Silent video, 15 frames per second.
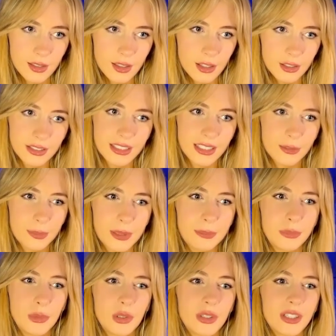are a little bit
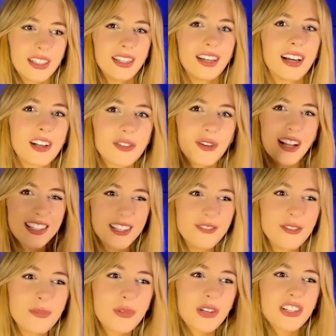more aggressive
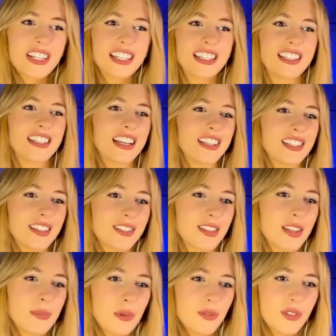and pushing in the center. So
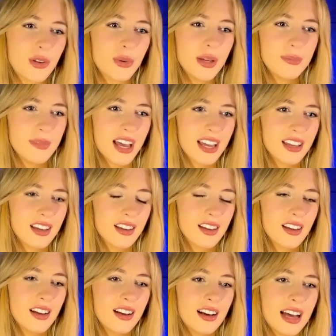they move the queen back.
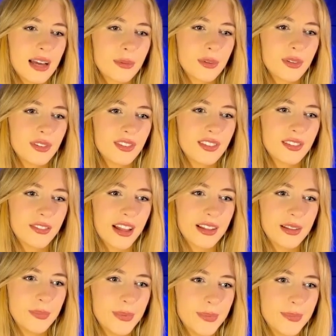I will
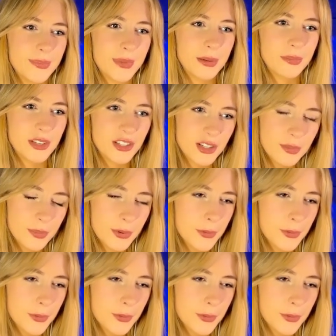develop my bishop.